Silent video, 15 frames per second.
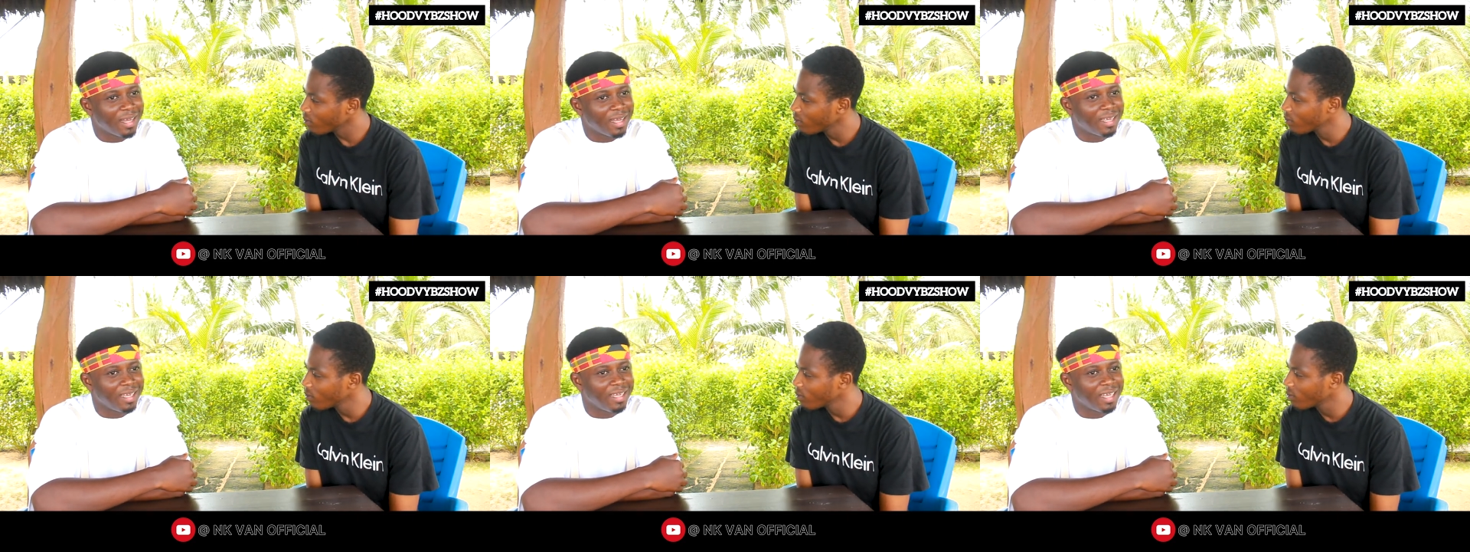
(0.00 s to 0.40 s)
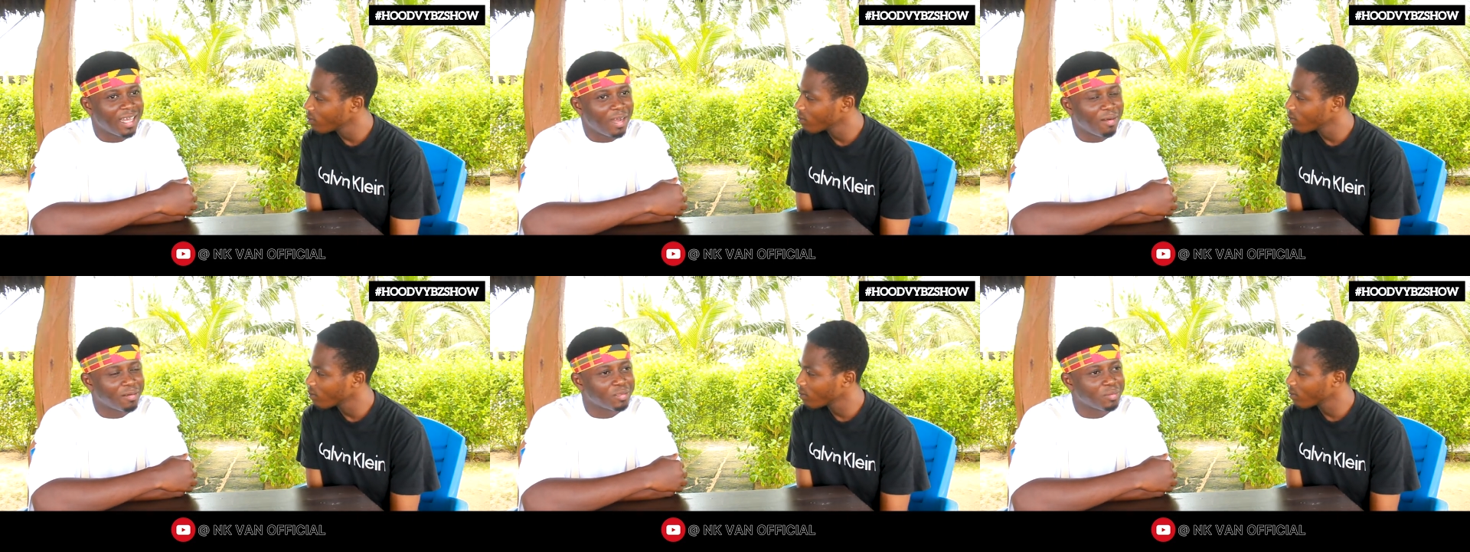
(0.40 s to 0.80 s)
Speaker 1: I
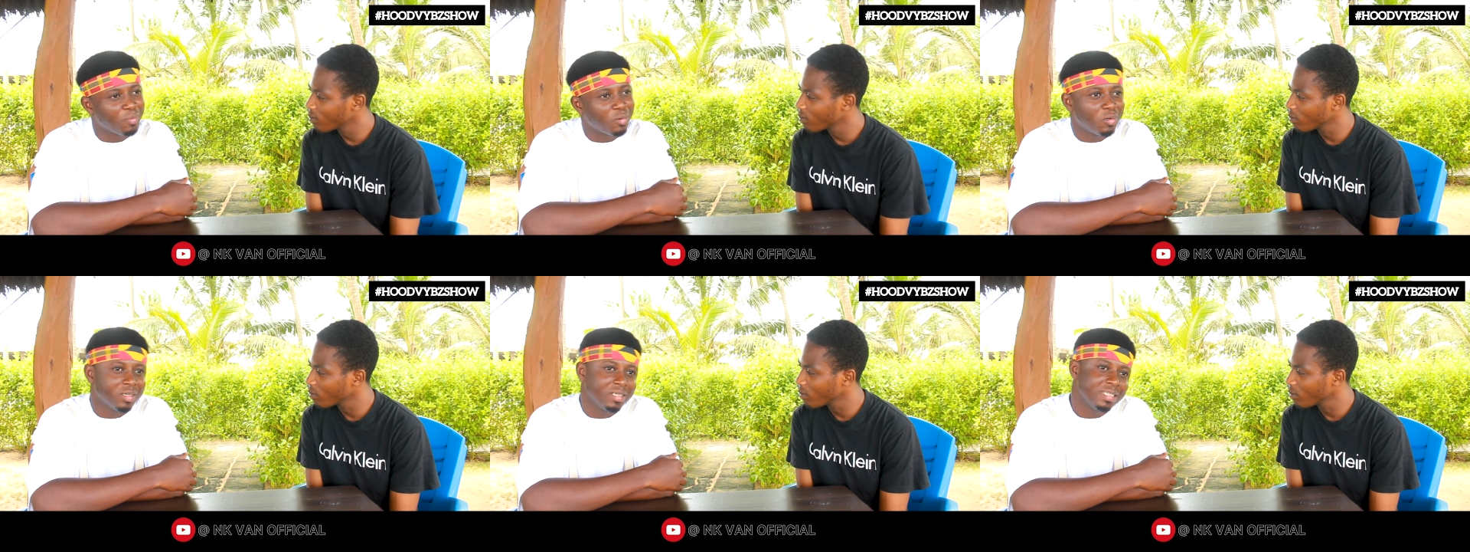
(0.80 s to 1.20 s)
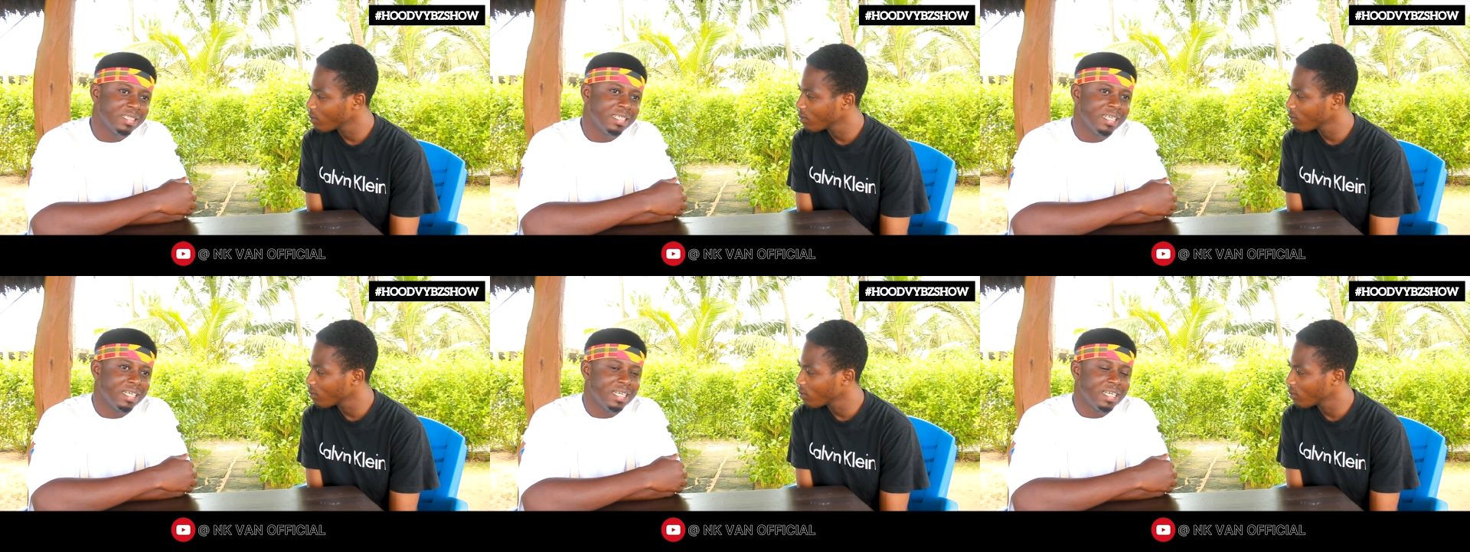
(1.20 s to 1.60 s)
I was
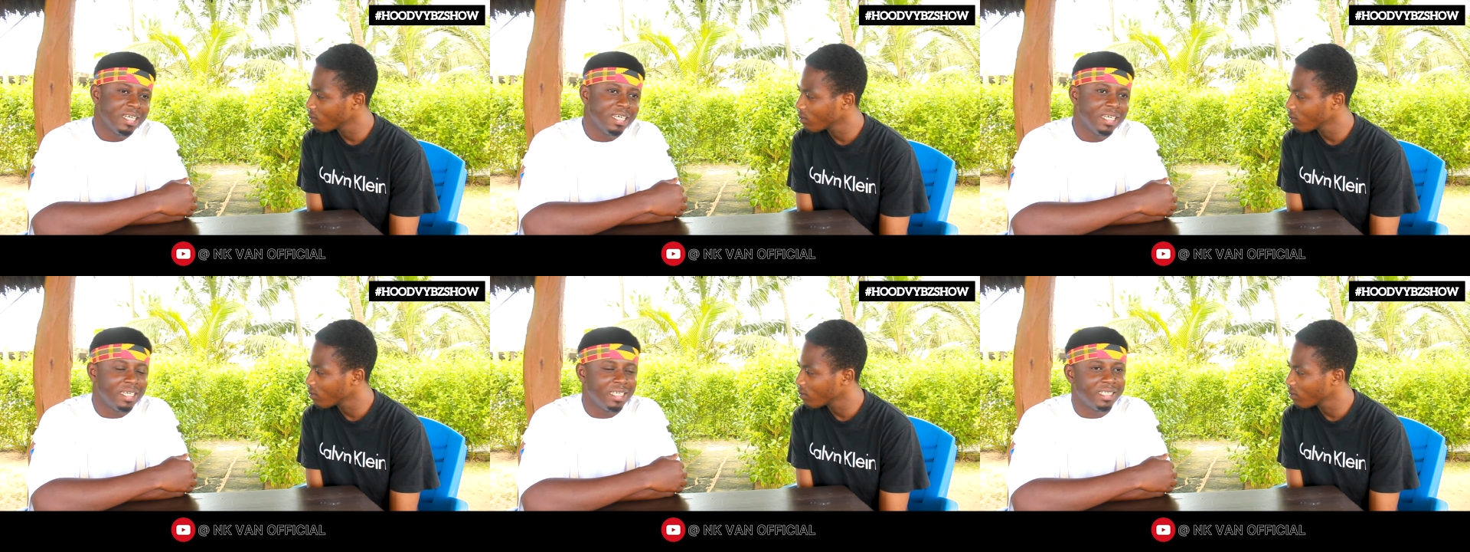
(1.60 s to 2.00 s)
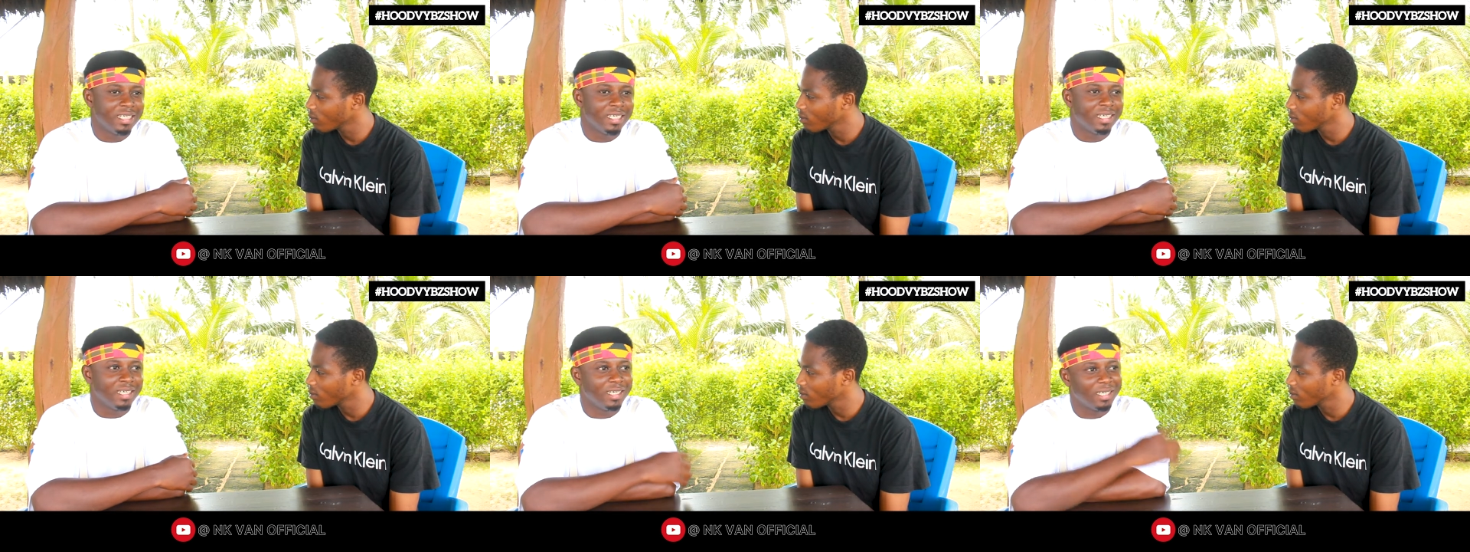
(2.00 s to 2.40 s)
born
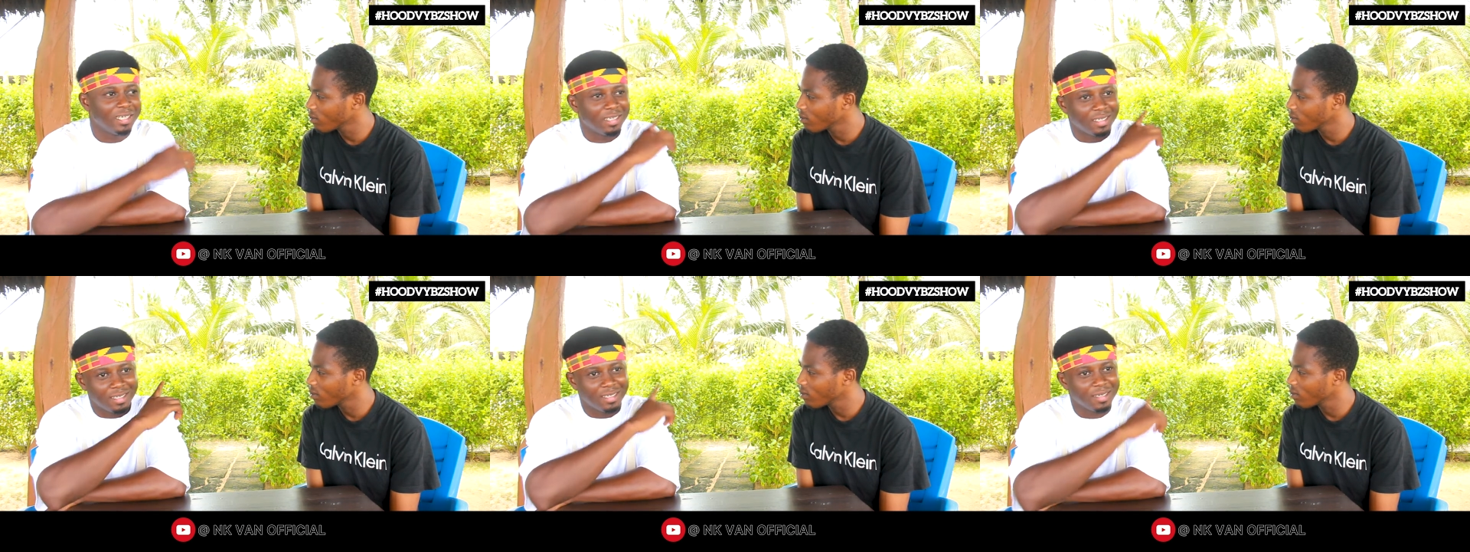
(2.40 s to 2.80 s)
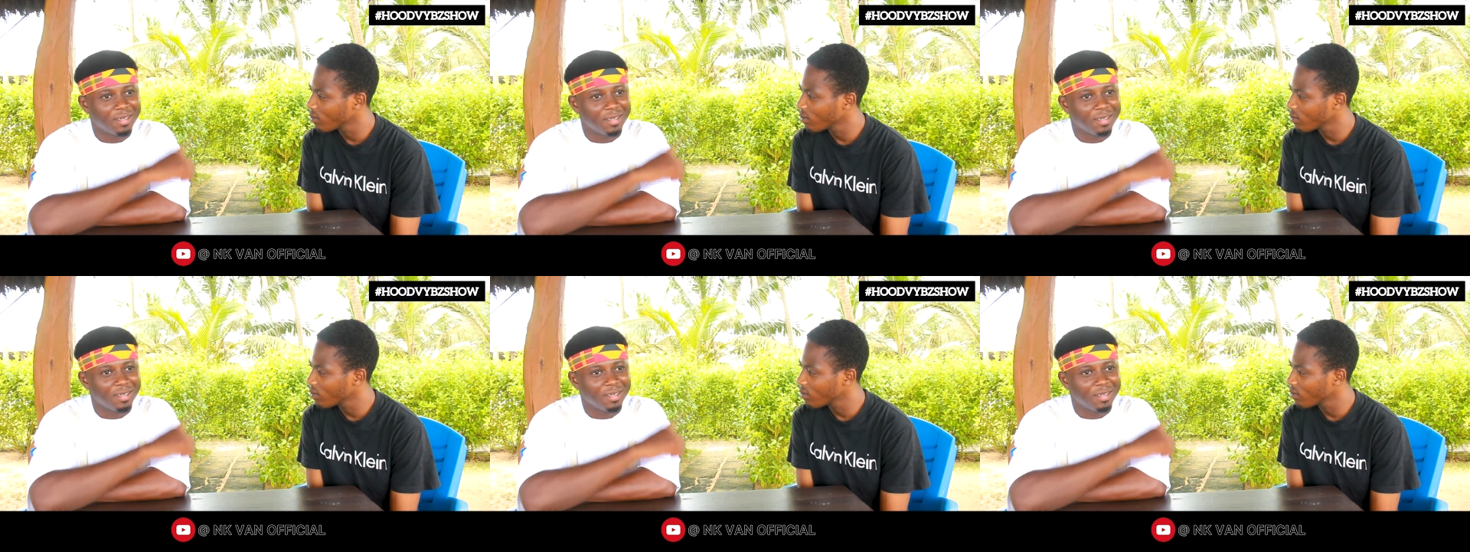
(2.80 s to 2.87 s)
in uh,